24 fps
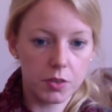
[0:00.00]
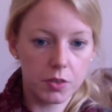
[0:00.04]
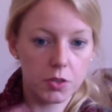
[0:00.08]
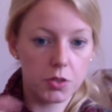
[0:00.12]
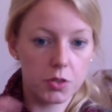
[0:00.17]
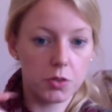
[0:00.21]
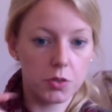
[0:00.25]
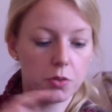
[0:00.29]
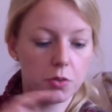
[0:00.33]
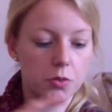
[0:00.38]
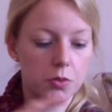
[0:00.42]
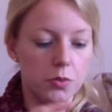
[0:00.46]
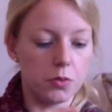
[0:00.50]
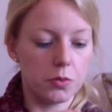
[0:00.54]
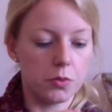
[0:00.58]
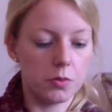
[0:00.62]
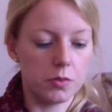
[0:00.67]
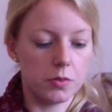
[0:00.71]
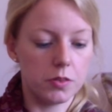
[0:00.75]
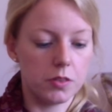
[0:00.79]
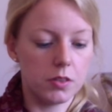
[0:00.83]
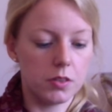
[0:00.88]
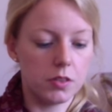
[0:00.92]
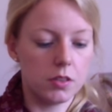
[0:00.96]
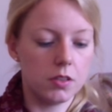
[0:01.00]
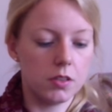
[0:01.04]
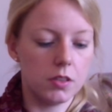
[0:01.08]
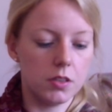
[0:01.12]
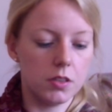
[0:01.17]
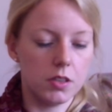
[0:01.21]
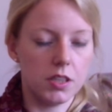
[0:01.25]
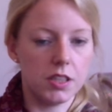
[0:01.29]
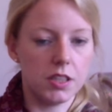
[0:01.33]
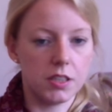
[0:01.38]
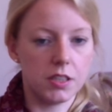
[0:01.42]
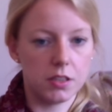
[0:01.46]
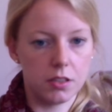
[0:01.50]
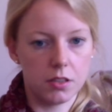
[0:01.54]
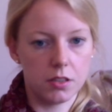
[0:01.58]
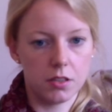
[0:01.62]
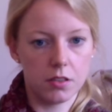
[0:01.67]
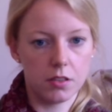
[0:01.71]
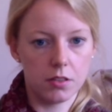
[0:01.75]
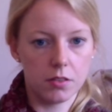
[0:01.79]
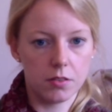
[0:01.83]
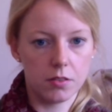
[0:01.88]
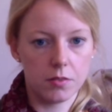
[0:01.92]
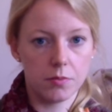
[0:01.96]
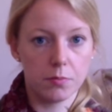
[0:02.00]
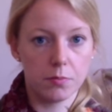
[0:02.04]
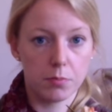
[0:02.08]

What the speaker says: to knit in